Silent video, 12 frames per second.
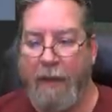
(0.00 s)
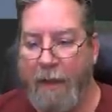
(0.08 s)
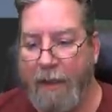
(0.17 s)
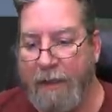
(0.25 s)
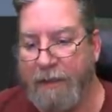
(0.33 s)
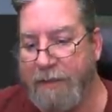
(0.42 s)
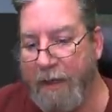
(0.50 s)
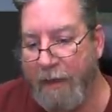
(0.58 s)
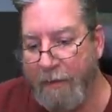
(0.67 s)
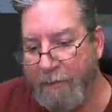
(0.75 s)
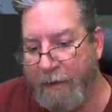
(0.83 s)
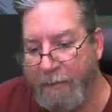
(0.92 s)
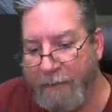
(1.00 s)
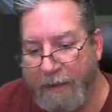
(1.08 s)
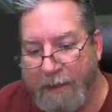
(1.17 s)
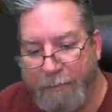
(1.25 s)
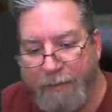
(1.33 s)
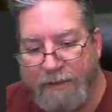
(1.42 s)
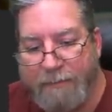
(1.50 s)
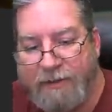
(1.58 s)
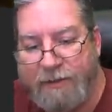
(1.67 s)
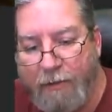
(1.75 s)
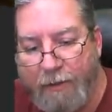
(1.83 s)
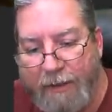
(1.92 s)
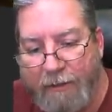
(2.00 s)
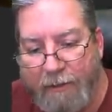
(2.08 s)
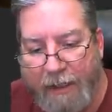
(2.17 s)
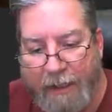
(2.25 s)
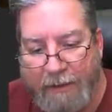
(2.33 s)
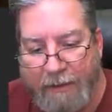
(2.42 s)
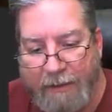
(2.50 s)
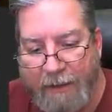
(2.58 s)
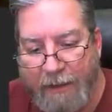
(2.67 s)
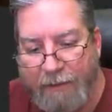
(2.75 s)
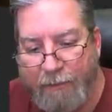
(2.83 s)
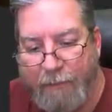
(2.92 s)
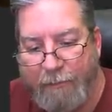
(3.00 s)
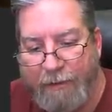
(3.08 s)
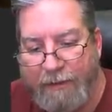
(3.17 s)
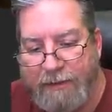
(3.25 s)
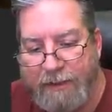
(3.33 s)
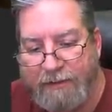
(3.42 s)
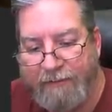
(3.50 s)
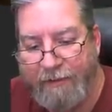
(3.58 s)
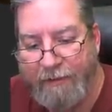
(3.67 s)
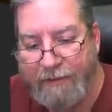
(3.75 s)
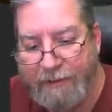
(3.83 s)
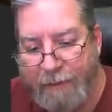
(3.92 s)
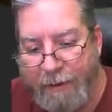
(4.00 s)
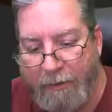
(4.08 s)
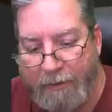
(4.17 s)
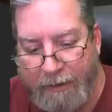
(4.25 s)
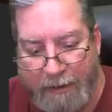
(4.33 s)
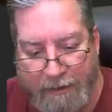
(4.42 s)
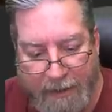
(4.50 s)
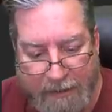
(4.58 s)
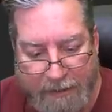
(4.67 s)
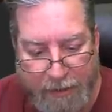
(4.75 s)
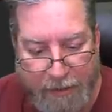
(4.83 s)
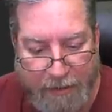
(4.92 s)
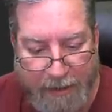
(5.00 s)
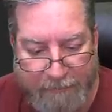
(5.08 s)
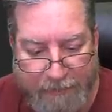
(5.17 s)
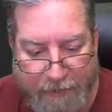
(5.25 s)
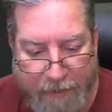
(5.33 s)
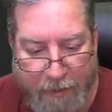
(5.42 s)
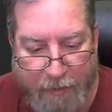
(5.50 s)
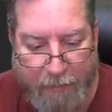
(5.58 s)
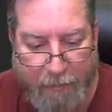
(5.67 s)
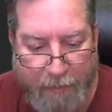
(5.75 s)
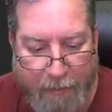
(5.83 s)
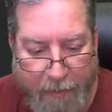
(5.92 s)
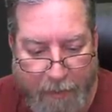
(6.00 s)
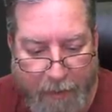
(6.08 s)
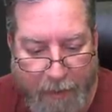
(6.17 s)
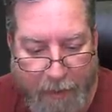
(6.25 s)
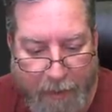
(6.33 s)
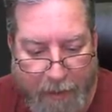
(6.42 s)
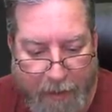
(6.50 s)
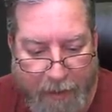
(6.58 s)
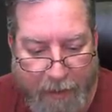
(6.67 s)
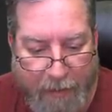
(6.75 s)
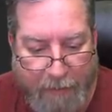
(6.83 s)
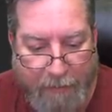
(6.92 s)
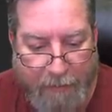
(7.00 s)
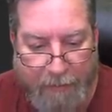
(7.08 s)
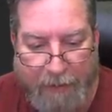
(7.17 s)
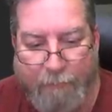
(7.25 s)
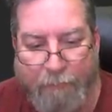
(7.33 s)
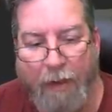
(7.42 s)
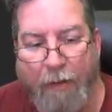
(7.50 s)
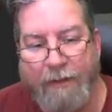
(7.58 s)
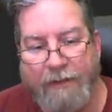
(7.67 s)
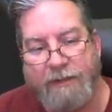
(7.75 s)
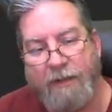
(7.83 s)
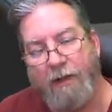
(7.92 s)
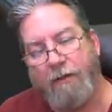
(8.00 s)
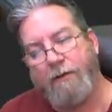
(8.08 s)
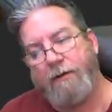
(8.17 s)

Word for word: Because I'd like to put some snow in here like I did in the other one, but just very sparingly. And yes, you can have snow and like blowing snow.